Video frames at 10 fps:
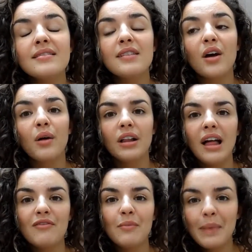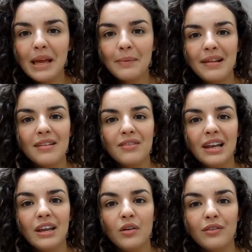So I'll have a big massive
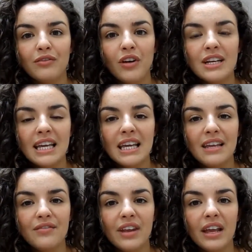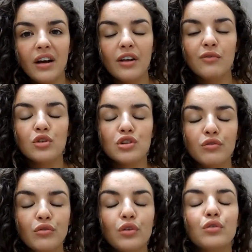clean on a Friday evening, kind of wash
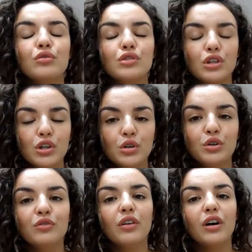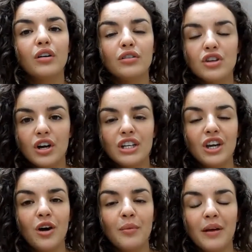the floors, hoover,
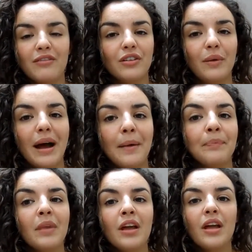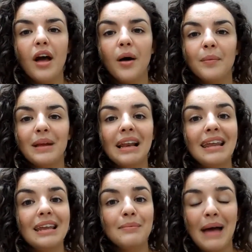tidy up everywhere,
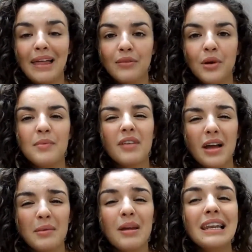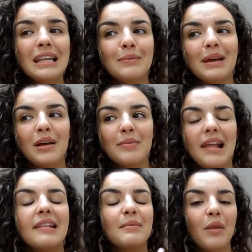clean bathrooms. I am a little bit
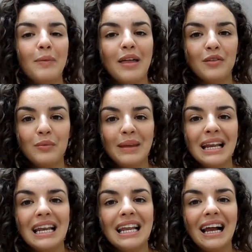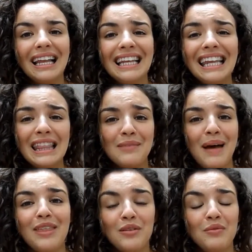obsessed about the bathroom being clean. I need the
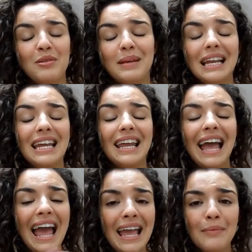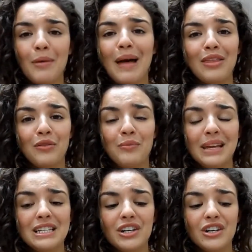bathroom to be clean. I hate my bathroom
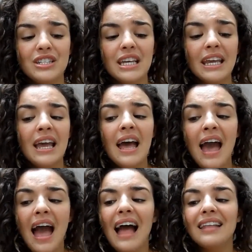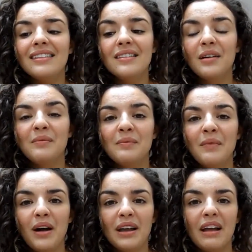being dirty, and
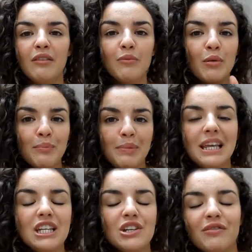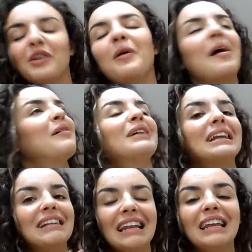I kind of put bleach everywhere
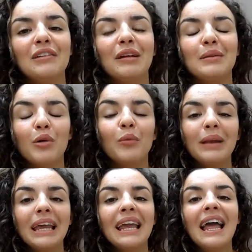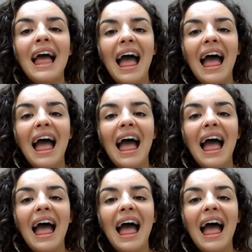and clean it really properly.